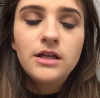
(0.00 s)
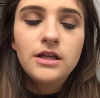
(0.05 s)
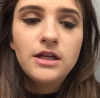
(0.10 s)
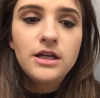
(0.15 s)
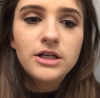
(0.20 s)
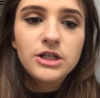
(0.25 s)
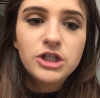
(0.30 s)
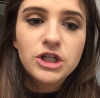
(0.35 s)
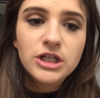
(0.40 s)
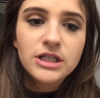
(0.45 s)

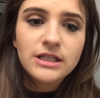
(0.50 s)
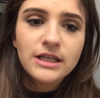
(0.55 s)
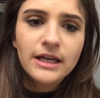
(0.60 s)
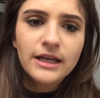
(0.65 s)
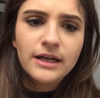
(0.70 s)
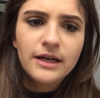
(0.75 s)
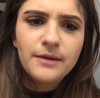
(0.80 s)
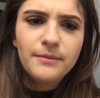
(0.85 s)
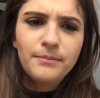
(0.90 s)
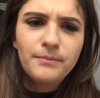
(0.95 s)
It's just
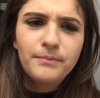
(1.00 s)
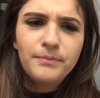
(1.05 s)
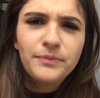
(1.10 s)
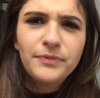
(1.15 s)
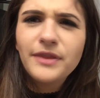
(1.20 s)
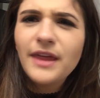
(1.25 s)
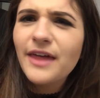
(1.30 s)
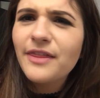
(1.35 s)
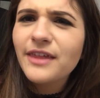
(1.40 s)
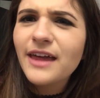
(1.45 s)
like a,
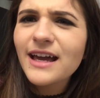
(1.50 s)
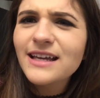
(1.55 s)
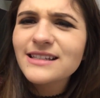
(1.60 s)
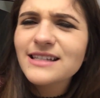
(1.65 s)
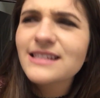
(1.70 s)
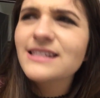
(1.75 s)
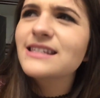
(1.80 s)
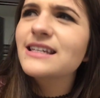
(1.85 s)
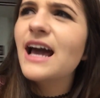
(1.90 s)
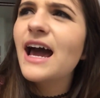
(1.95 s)
I guess
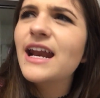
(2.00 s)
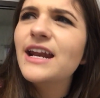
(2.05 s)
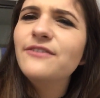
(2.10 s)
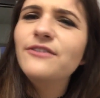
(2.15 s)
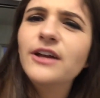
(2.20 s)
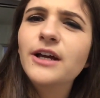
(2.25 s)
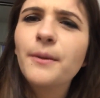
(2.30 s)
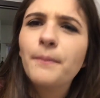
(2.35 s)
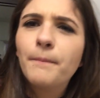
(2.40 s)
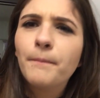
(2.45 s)
it's kind of
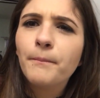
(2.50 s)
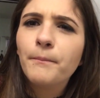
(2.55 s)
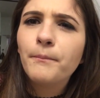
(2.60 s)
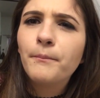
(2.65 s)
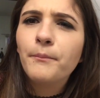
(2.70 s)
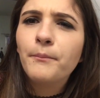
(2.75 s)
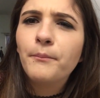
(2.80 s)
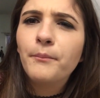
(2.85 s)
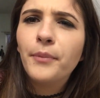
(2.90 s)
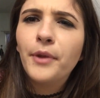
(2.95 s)
a
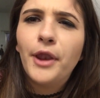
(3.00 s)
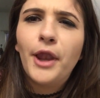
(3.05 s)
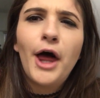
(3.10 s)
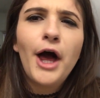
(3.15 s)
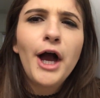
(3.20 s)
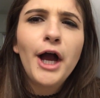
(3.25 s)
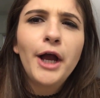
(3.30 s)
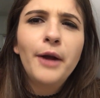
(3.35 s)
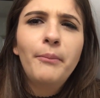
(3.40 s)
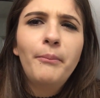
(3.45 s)

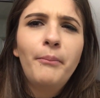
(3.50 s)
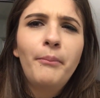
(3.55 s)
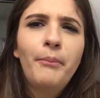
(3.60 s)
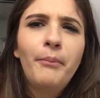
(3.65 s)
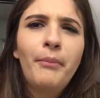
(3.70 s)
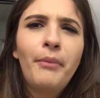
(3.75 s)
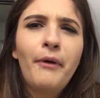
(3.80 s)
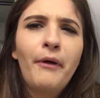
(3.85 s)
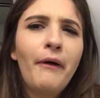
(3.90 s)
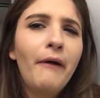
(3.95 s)
block
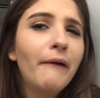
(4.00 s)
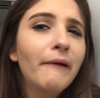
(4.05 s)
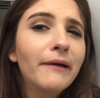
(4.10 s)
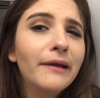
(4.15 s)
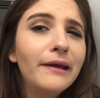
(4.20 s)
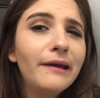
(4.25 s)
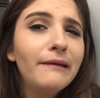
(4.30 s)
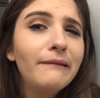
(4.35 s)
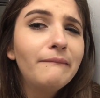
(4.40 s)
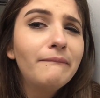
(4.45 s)

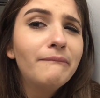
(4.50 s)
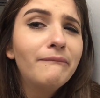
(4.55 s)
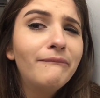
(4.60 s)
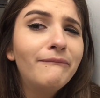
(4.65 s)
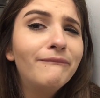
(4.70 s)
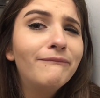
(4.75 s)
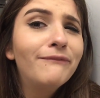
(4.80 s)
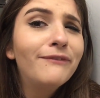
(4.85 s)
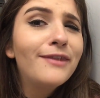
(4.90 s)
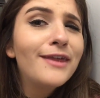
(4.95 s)
party
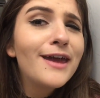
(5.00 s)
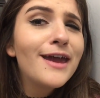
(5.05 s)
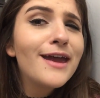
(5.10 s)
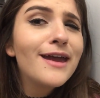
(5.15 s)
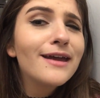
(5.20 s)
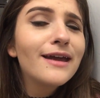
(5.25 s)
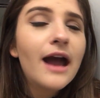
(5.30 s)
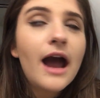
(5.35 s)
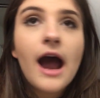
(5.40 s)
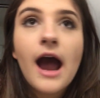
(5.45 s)

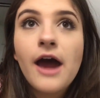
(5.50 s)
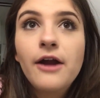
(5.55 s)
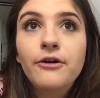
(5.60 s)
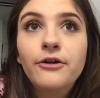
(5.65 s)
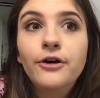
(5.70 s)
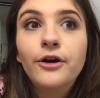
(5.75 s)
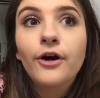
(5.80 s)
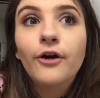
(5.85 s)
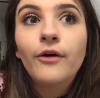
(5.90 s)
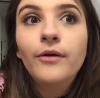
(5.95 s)
thing. I
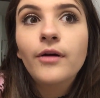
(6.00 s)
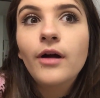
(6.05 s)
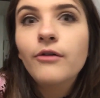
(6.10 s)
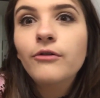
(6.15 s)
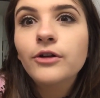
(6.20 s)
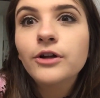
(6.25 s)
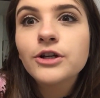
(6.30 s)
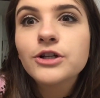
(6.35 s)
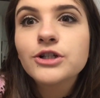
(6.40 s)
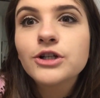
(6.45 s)
don't know, I'm not
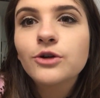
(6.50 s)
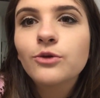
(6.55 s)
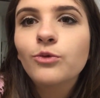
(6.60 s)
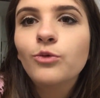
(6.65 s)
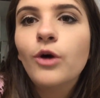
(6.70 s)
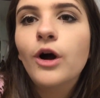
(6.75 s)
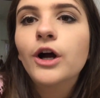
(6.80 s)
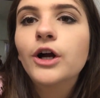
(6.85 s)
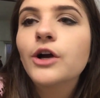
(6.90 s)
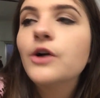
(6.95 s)
really sure
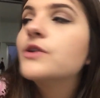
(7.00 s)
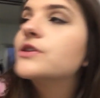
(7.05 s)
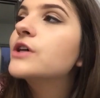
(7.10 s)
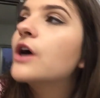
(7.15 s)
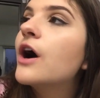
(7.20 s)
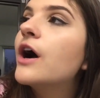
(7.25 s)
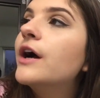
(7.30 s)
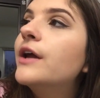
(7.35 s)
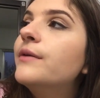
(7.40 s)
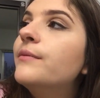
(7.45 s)
what goes
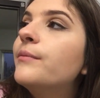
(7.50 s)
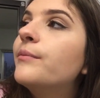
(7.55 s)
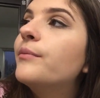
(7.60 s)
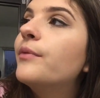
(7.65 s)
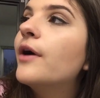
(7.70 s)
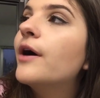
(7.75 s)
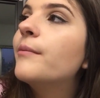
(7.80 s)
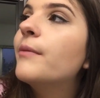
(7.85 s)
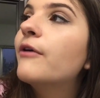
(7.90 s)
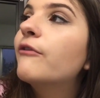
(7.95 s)
on,
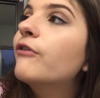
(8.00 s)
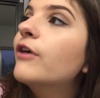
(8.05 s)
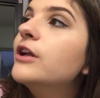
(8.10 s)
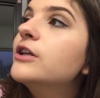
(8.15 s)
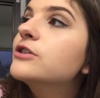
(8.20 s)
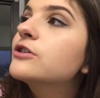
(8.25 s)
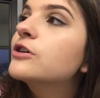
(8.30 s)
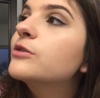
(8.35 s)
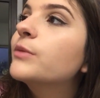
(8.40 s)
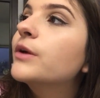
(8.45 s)
but my
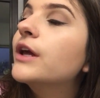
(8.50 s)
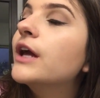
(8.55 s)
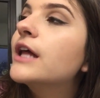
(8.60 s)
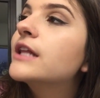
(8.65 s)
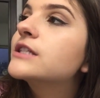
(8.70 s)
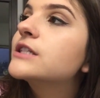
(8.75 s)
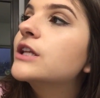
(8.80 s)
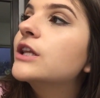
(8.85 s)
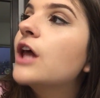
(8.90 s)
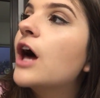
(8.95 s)
friend told me
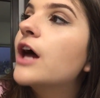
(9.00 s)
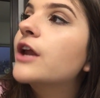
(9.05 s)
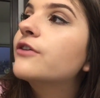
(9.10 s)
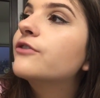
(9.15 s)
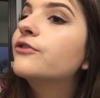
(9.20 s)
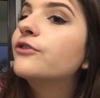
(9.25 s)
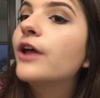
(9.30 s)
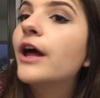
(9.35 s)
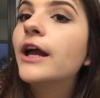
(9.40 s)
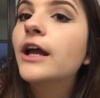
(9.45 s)
it's a lot
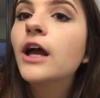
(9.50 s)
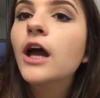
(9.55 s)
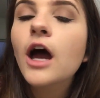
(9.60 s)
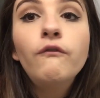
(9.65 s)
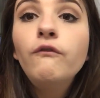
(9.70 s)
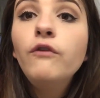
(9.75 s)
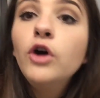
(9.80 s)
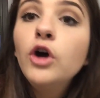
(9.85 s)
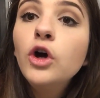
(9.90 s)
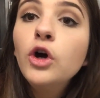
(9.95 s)
of like
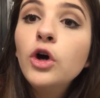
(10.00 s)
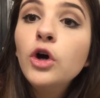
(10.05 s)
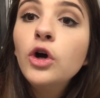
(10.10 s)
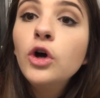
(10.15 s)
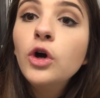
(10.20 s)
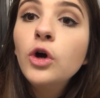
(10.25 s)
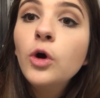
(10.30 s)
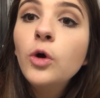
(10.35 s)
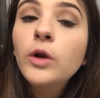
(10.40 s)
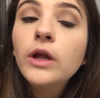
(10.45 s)

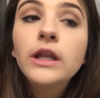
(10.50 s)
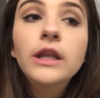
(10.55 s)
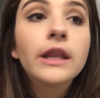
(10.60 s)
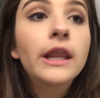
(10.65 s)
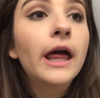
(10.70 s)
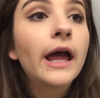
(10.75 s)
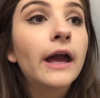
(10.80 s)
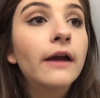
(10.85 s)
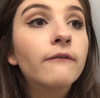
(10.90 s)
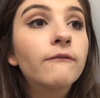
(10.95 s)
food
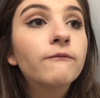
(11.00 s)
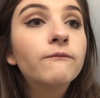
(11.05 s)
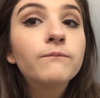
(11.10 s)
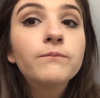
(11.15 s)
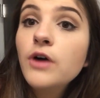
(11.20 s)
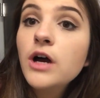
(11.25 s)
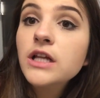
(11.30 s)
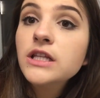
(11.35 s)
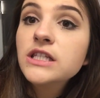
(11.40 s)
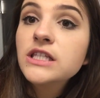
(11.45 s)
and like
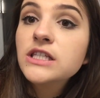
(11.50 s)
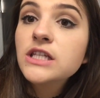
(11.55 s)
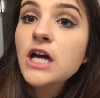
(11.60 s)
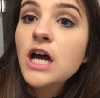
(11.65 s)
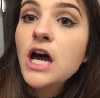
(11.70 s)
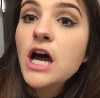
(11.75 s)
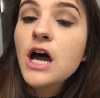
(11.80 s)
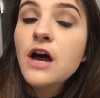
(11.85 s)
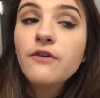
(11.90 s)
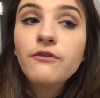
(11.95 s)
fun
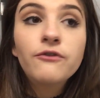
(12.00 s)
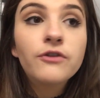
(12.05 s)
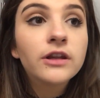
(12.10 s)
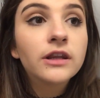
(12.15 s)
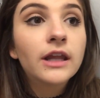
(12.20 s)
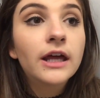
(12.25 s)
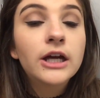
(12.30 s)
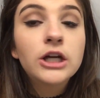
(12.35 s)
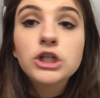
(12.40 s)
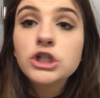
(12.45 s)
stuff
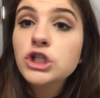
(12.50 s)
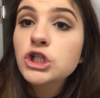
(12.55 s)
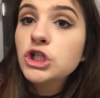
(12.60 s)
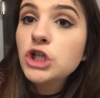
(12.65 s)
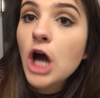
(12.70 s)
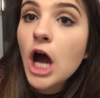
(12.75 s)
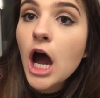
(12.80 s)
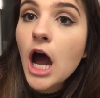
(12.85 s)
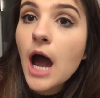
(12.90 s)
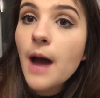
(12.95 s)
and like
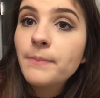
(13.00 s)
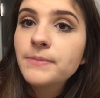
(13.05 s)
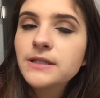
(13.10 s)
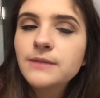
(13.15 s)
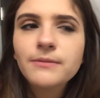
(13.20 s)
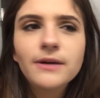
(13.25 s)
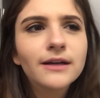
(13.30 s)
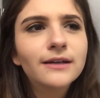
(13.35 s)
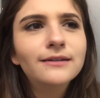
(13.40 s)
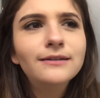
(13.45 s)
shops.
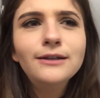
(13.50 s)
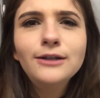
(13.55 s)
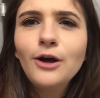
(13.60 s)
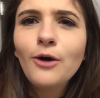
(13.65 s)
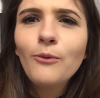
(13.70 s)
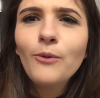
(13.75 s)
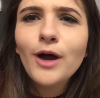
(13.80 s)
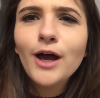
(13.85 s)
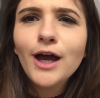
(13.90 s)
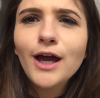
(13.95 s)
I'm like, you
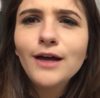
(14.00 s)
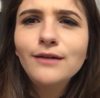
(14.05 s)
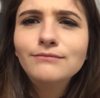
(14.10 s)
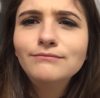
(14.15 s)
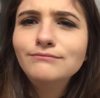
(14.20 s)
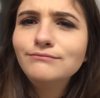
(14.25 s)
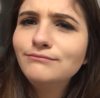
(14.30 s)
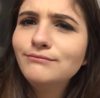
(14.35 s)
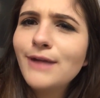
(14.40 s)
know what?